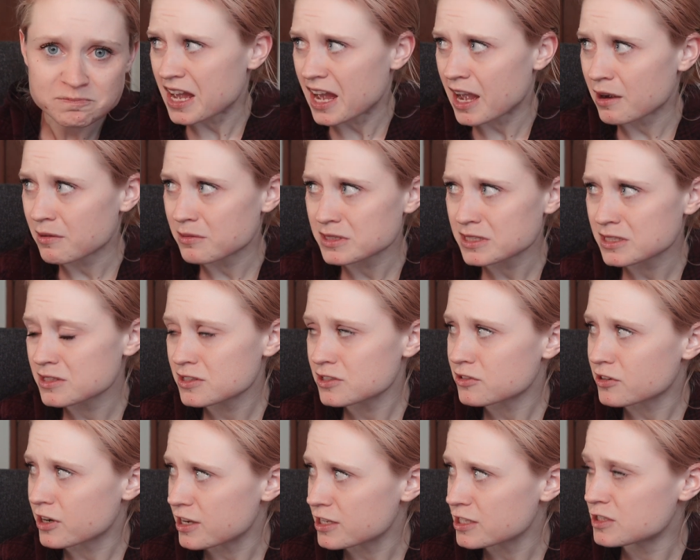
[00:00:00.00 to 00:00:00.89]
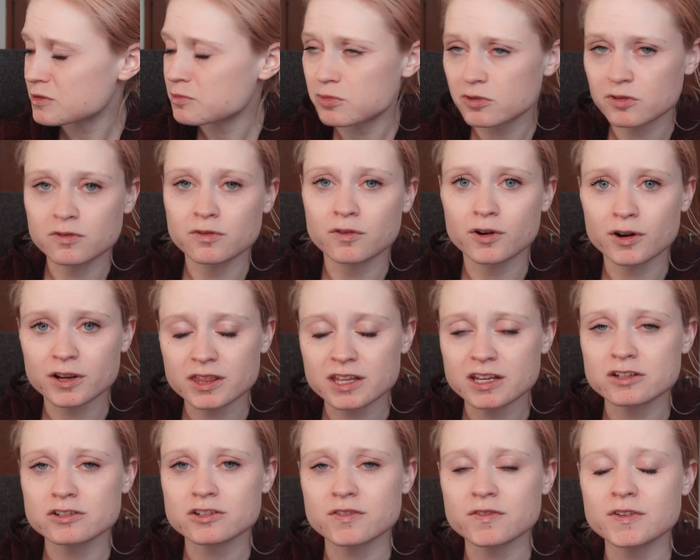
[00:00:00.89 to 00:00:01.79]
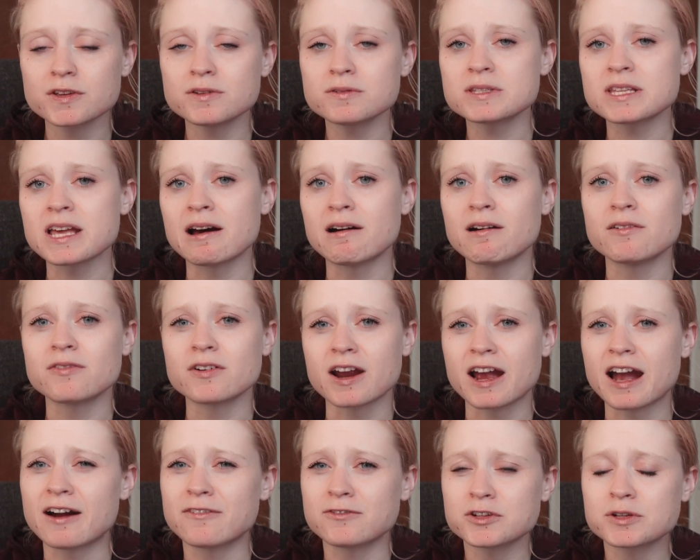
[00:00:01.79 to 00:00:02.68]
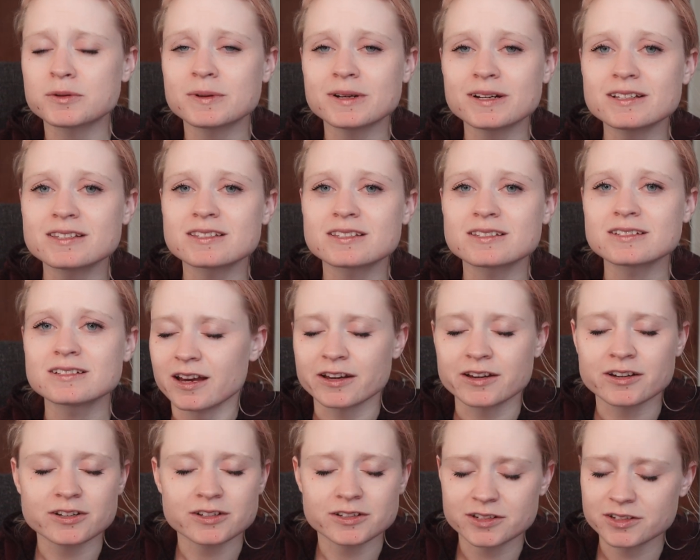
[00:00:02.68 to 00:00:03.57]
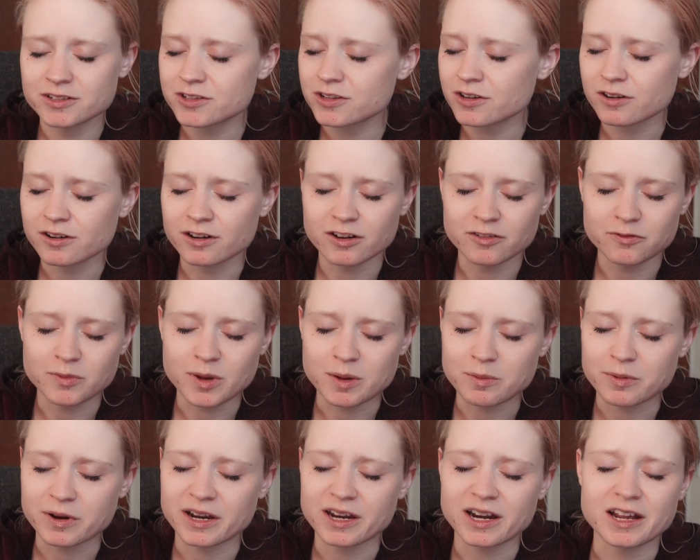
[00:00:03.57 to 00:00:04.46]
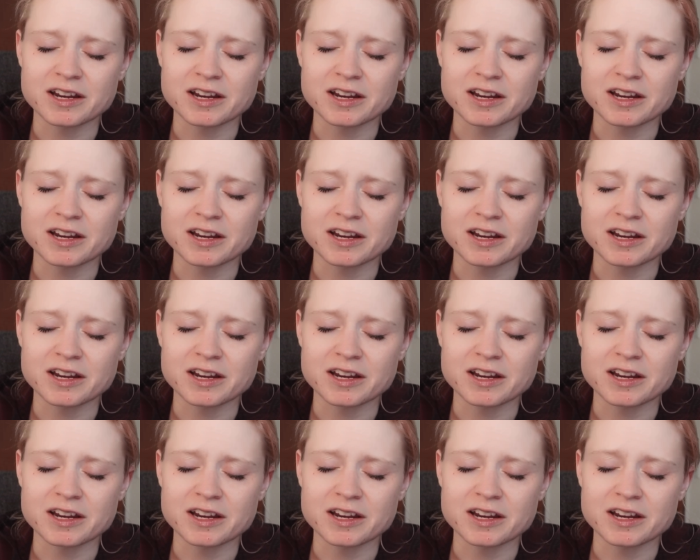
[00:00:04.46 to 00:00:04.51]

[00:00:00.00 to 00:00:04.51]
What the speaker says: I wasn't stressed before the interviews, however, afterwards, I couldn't turn off my brain.